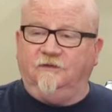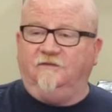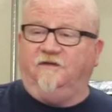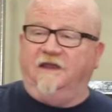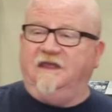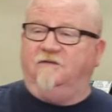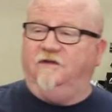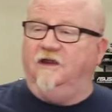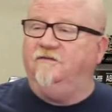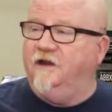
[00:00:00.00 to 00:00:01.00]
I find that
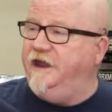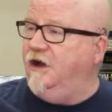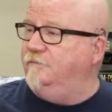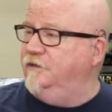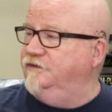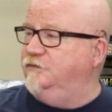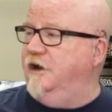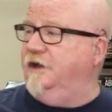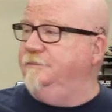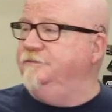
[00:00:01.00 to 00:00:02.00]
very, very helpful as
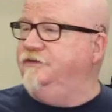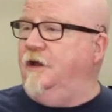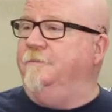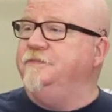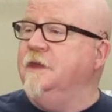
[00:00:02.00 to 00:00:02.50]
well. So,